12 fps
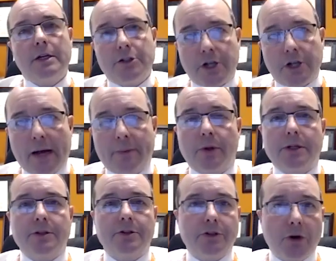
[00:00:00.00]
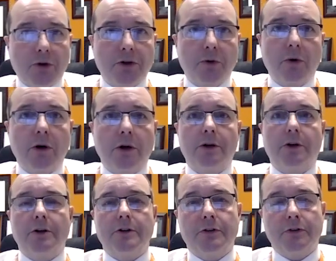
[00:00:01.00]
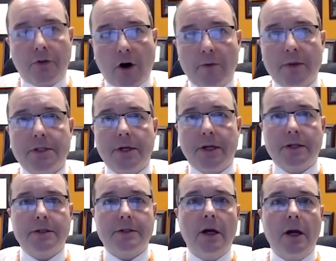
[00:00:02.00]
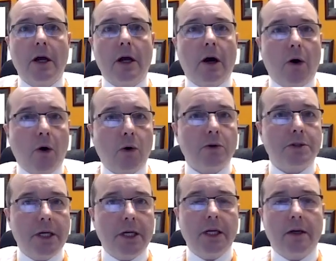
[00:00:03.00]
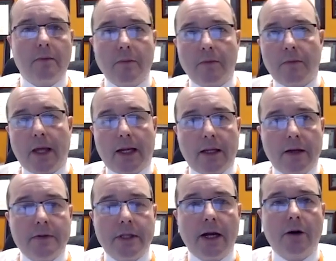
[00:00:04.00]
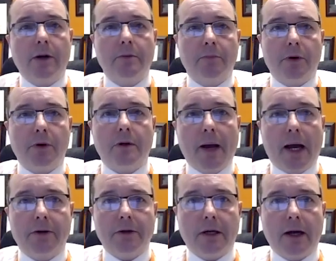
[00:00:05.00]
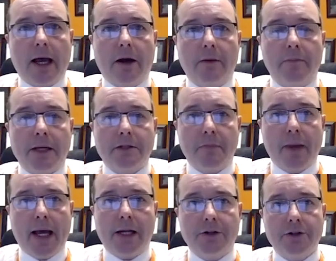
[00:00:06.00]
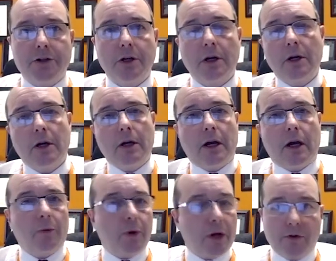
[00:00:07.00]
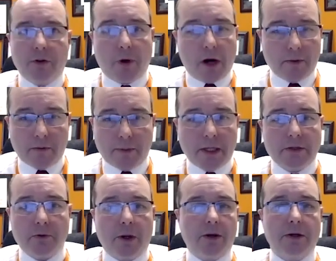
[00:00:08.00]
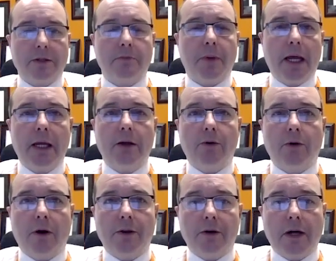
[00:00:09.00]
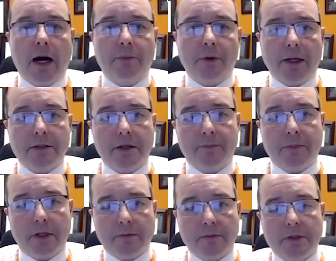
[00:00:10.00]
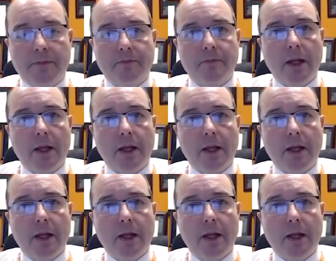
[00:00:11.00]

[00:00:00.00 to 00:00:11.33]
chaplains, social workers, pharmacists, a whole team that gives their input about how to best manage whatever the problem is, whether it's pain or other complex symptoms.